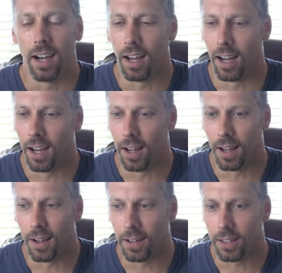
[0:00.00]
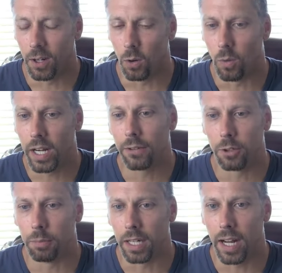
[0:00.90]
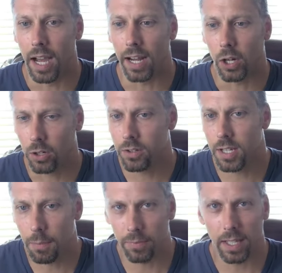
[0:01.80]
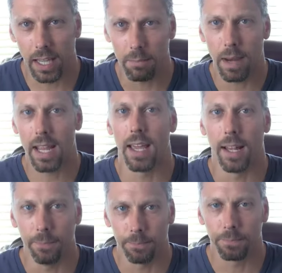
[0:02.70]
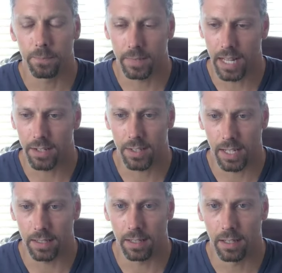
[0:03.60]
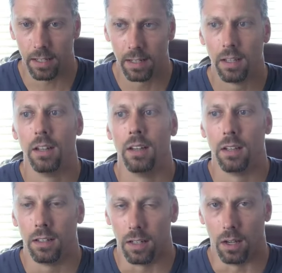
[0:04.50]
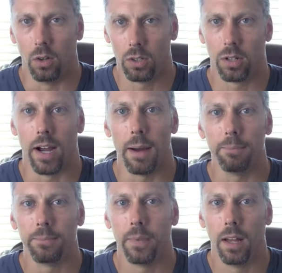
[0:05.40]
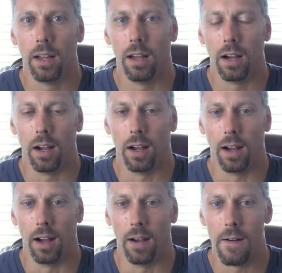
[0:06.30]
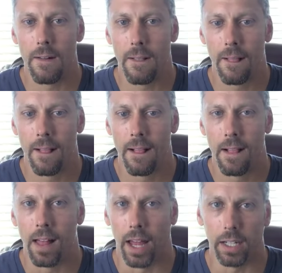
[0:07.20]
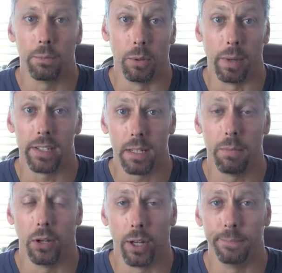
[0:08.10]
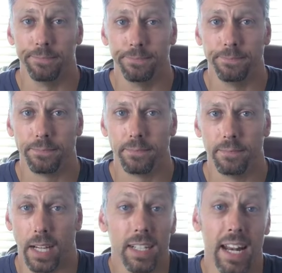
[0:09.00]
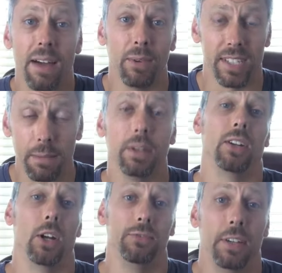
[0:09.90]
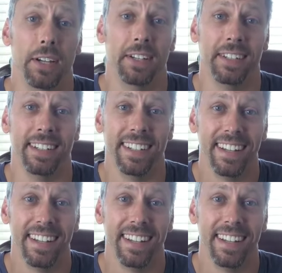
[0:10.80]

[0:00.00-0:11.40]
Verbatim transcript: Uh, you know, whatever. But I, I, heard something in my head that said, oh crap, uh, I need to put my seatbelt on. I didn't have my seatbelt on.